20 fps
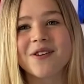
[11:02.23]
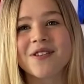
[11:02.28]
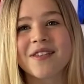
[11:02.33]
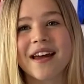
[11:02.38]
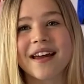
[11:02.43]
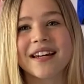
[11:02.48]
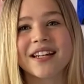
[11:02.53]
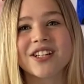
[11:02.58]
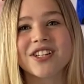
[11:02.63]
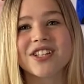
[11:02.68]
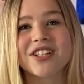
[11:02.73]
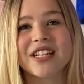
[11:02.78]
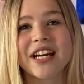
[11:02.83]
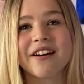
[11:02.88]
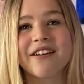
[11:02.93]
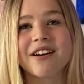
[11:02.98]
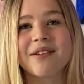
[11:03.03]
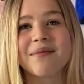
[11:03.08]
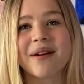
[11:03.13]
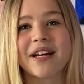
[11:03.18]
that is
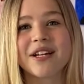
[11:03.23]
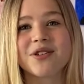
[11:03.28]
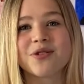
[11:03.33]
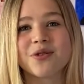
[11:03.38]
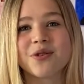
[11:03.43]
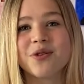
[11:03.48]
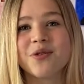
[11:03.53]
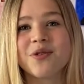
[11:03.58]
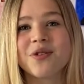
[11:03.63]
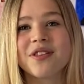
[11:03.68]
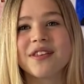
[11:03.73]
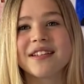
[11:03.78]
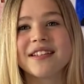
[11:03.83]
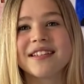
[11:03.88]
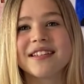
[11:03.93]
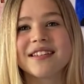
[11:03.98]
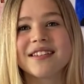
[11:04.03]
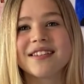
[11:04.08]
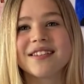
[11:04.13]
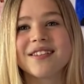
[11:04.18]
sharing my truth
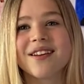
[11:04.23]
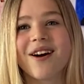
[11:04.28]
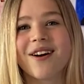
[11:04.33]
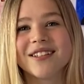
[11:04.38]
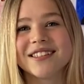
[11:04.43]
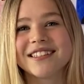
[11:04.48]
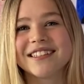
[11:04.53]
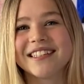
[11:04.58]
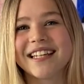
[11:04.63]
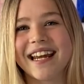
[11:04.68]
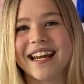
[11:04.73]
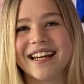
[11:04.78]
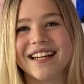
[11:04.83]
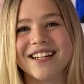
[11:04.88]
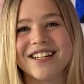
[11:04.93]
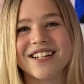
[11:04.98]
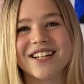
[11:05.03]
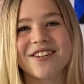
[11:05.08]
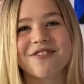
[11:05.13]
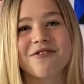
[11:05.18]
on
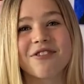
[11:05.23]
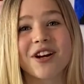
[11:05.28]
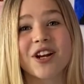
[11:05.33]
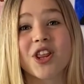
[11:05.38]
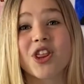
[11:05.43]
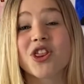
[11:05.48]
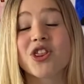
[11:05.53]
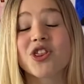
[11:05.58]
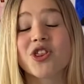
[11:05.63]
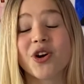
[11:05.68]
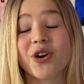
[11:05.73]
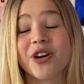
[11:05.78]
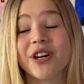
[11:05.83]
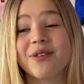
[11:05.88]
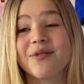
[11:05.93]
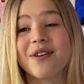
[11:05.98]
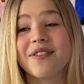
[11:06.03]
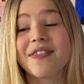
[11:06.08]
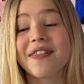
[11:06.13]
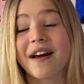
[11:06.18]
stage in front of
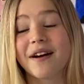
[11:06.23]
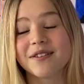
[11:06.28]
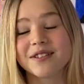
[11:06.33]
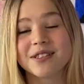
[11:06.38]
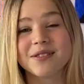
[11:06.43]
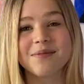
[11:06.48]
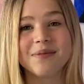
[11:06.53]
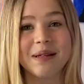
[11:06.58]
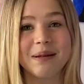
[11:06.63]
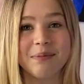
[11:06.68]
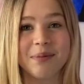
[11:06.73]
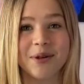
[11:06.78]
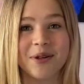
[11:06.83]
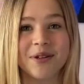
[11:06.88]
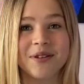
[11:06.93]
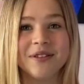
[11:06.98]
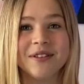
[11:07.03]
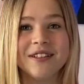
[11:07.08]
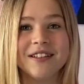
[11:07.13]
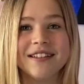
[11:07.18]
31,000
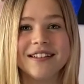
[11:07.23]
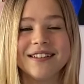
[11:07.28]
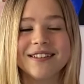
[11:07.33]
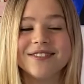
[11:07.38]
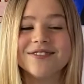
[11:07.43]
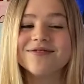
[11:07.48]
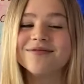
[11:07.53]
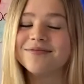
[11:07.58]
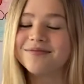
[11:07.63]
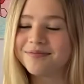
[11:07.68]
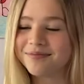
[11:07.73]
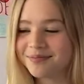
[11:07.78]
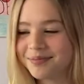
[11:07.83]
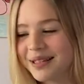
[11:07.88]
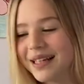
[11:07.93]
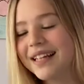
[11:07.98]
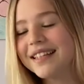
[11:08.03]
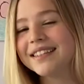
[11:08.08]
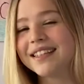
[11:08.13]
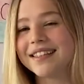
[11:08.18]
people,
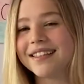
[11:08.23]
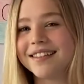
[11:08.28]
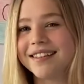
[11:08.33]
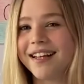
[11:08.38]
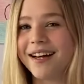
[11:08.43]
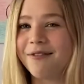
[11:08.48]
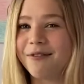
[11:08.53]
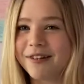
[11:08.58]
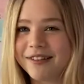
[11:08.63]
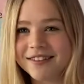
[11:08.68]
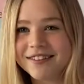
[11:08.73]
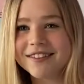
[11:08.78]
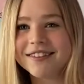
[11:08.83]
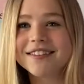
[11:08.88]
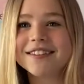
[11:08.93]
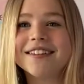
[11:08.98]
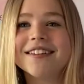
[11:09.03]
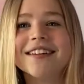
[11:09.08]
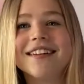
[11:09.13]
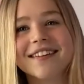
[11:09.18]
because I did that once,
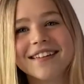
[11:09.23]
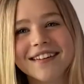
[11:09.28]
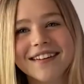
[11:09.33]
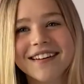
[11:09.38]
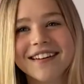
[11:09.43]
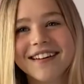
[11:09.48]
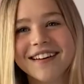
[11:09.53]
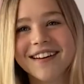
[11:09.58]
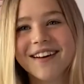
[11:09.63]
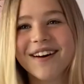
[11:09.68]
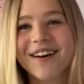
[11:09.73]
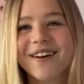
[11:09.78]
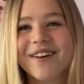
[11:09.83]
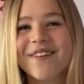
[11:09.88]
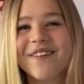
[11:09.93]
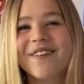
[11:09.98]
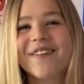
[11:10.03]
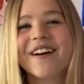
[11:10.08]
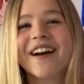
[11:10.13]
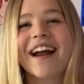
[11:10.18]

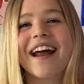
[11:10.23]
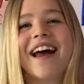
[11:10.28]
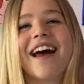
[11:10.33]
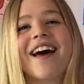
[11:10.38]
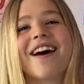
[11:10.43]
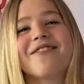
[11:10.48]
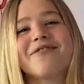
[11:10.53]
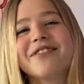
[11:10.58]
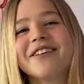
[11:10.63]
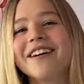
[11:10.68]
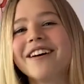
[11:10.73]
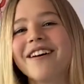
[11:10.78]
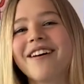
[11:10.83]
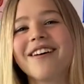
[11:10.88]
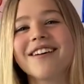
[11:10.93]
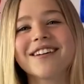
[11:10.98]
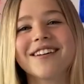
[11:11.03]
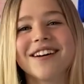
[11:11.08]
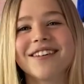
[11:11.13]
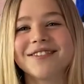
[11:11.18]
or having a
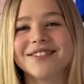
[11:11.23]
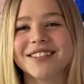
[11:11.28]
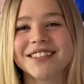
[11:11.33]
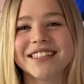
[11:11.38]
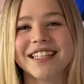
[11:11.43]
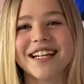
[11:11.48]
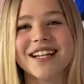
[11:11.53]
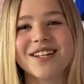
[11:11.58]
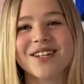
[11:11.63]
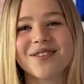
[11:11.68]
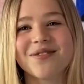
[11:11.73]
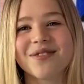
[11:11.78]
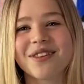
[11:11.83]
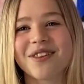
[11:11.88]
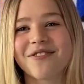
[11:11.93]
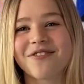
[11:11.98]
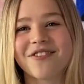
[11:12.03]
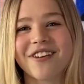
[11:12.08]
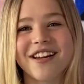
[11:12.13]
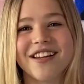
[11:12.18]
hard conversation with a
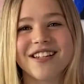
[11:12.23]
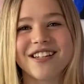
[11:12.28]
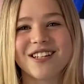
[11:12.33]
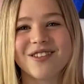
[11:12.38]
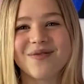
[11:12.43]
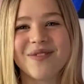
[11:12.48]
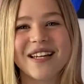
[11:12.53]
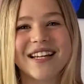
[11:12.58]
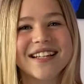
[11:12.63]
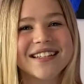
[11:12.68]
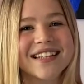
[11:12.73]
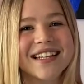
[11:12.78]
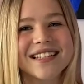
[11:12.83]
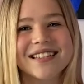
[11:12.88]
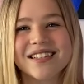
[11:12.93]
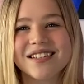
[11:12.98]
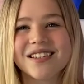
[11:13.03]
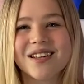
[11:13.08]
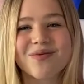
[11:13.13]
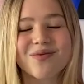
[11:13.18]
friend because they
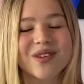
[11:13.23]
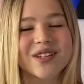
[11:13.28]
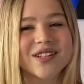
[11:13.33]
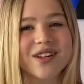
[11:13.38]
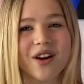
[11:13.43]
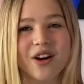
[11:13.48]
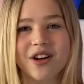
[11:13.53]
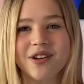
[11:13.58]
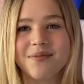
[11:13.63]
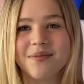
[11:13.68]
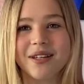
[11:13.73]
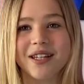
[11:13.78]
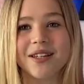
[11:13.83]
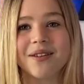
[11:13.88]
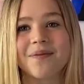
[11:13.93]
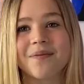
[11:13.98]
did something to hurt me.